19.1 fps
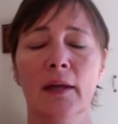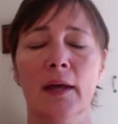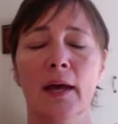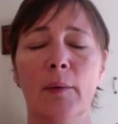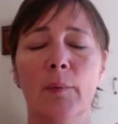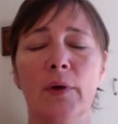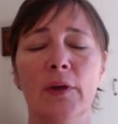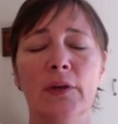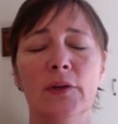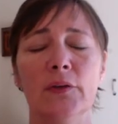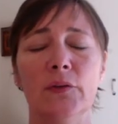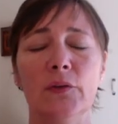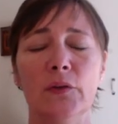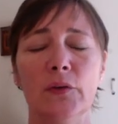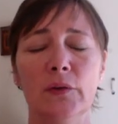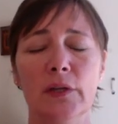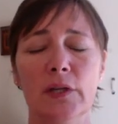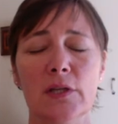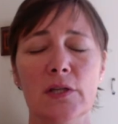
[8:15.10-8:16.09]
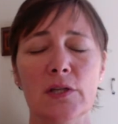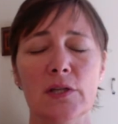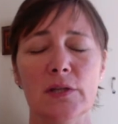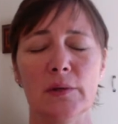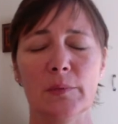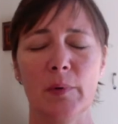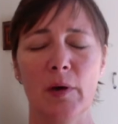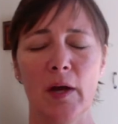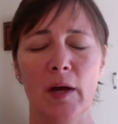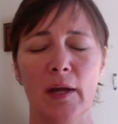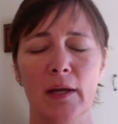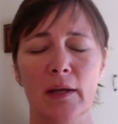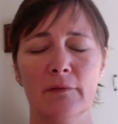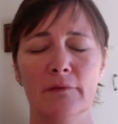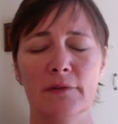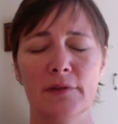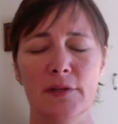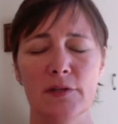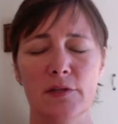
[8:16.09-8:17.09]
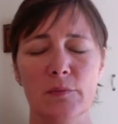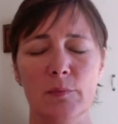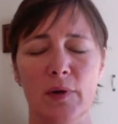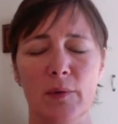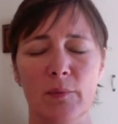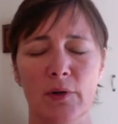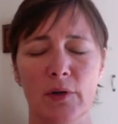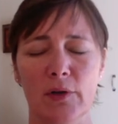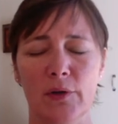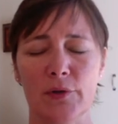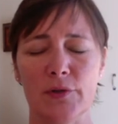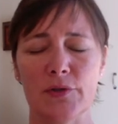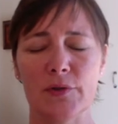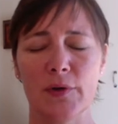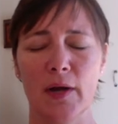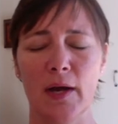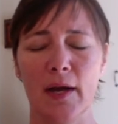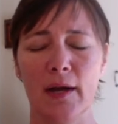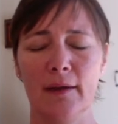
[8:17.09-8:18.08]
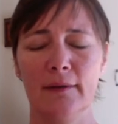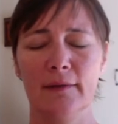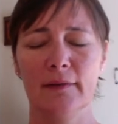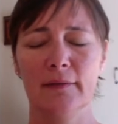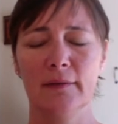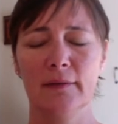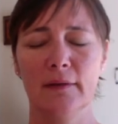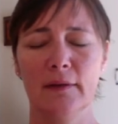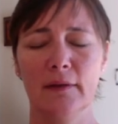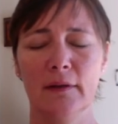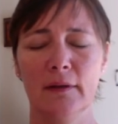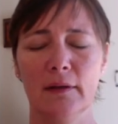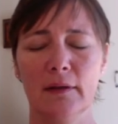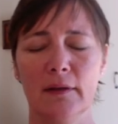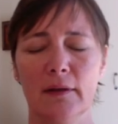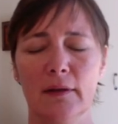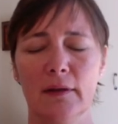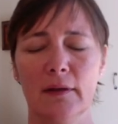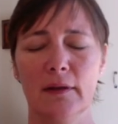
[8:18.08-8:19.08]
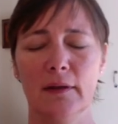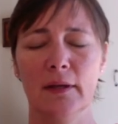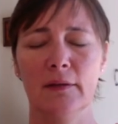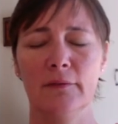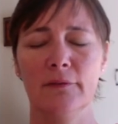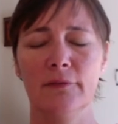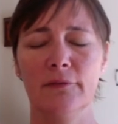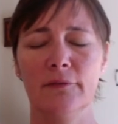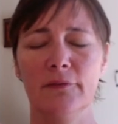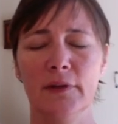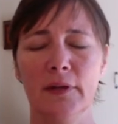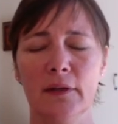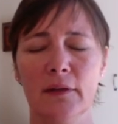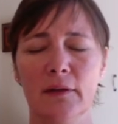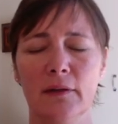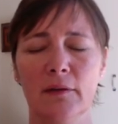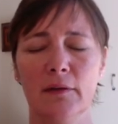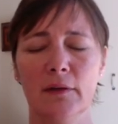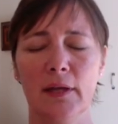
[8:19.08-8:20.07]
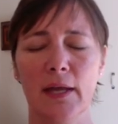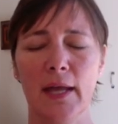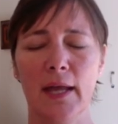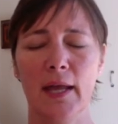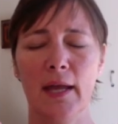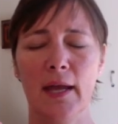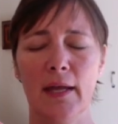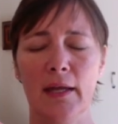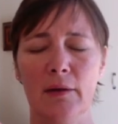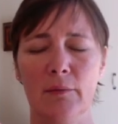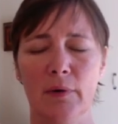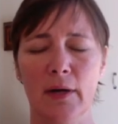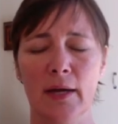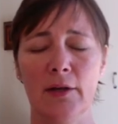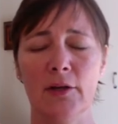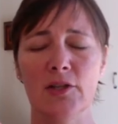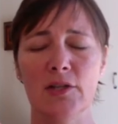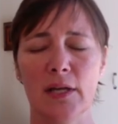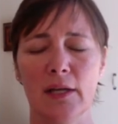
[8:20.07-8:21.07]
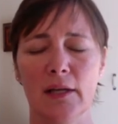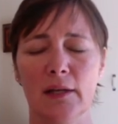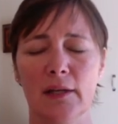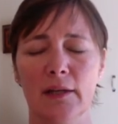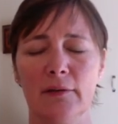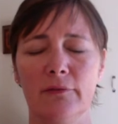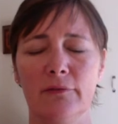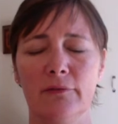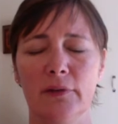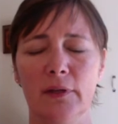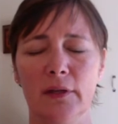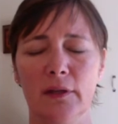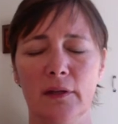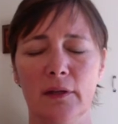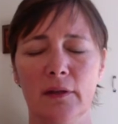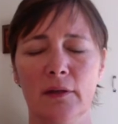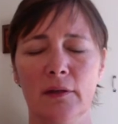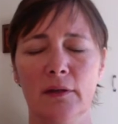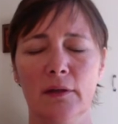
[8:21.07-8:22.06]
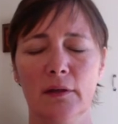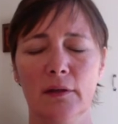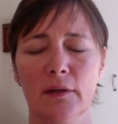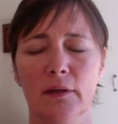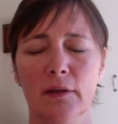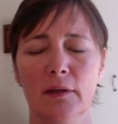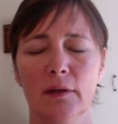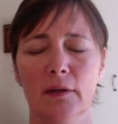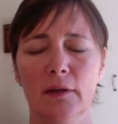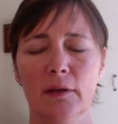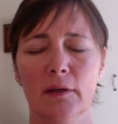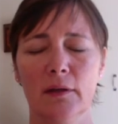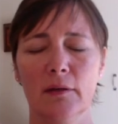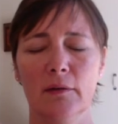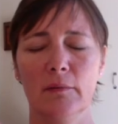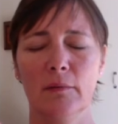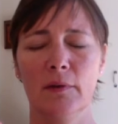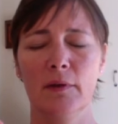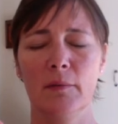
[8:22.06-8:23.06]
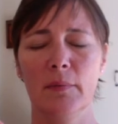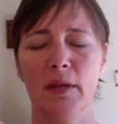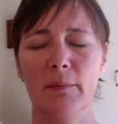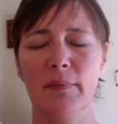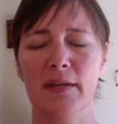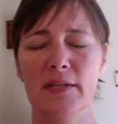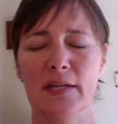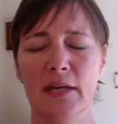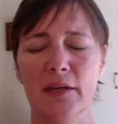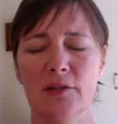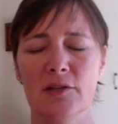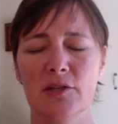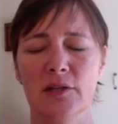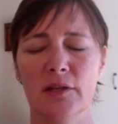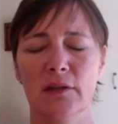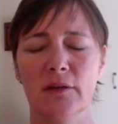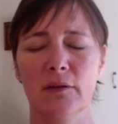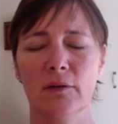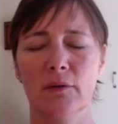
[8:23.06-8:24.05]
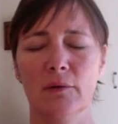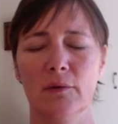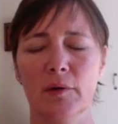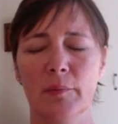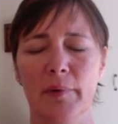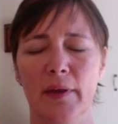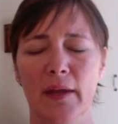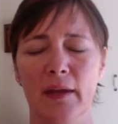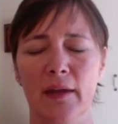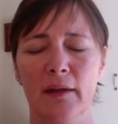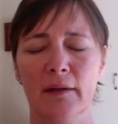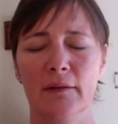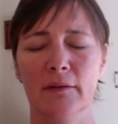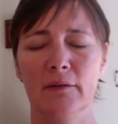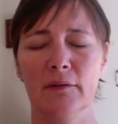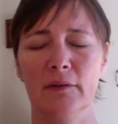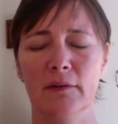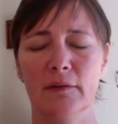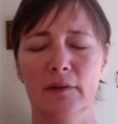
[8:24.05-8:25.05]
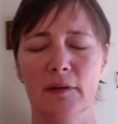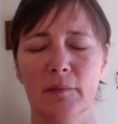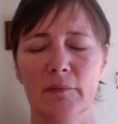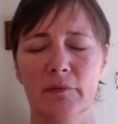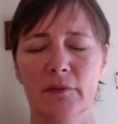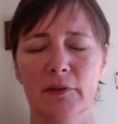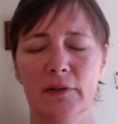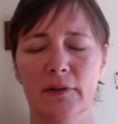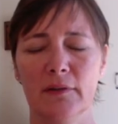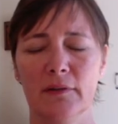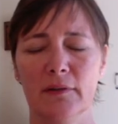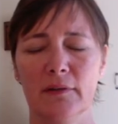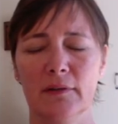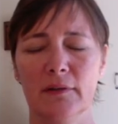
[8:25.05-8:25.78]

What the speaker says: I want you to tune into your body, and for this you might want to close your eyes and feel anywhere, energetically feel where there may be tension or pain or discomfort